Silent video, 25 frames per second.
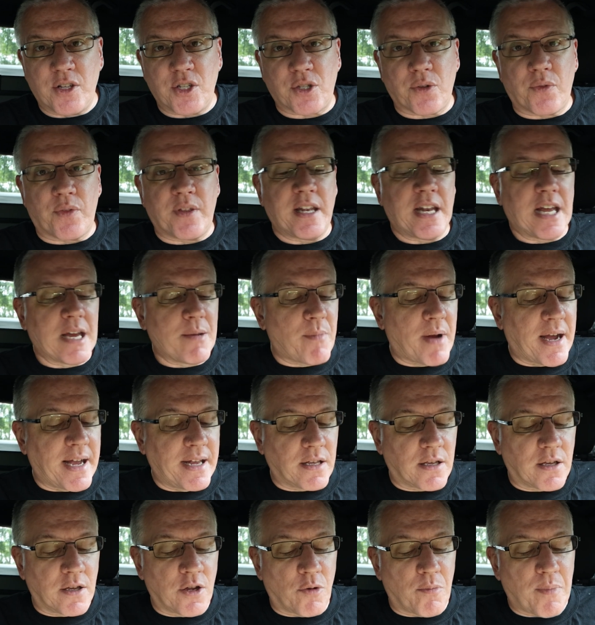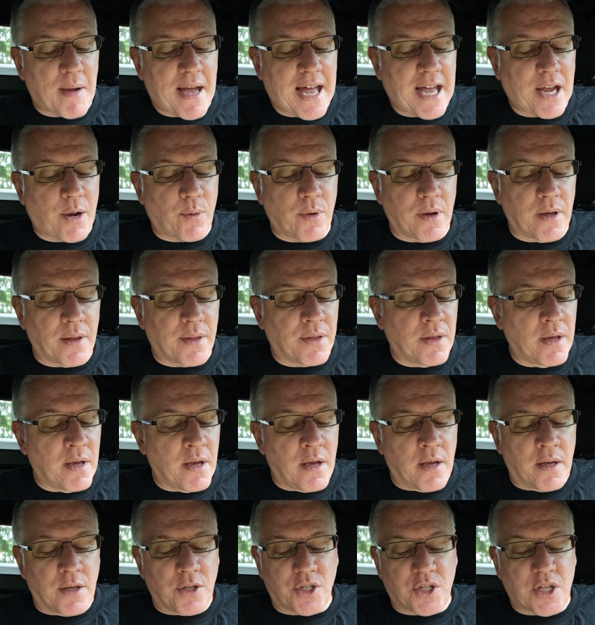And so then I might go back with
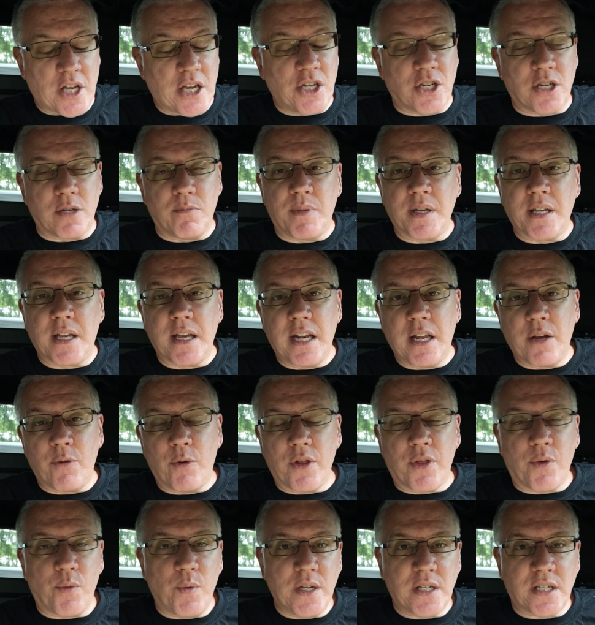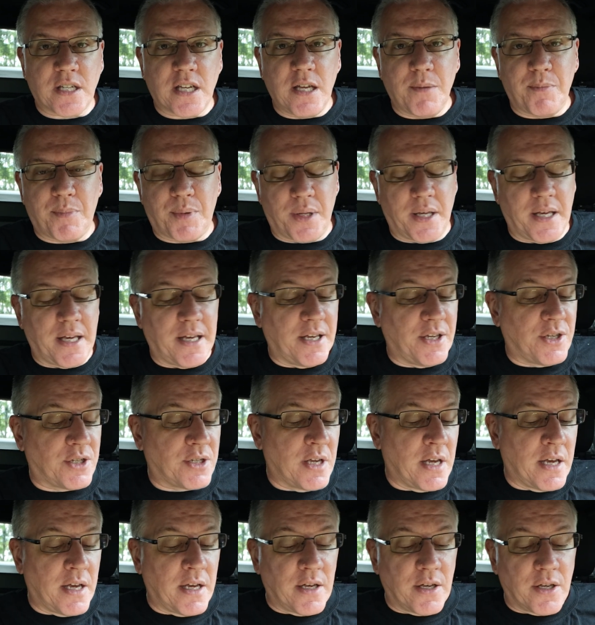station beginning with Whiskey, please.